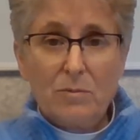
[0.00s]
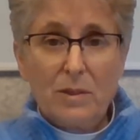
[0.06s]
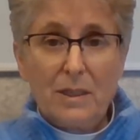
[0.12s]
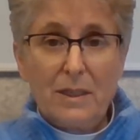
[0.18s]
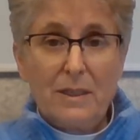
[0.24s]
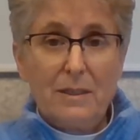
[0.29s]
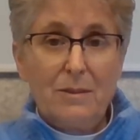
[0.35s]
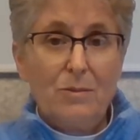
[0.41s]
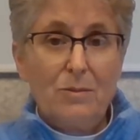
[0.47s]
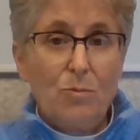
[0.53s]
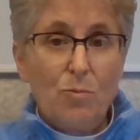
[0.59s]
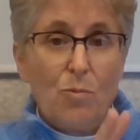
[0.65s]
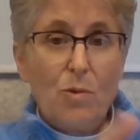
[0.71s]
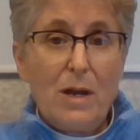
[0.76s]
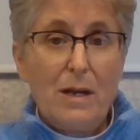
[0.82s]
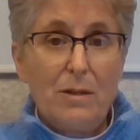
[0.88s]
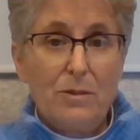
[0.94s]
really
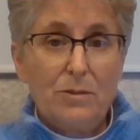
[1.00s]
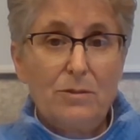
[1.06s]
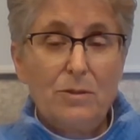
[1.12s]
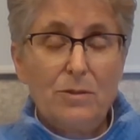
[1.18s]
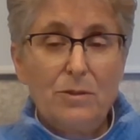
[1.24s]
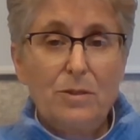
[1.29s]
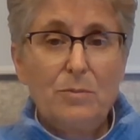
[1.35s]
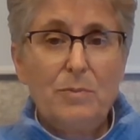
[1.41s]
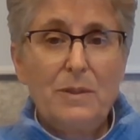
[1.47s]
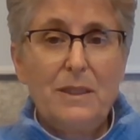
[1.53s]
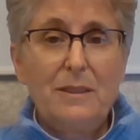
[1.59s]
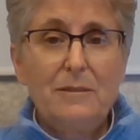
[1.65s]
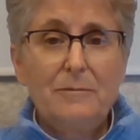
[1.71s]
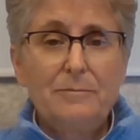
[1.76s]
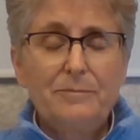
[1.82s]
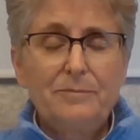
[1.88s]
well, so to speak.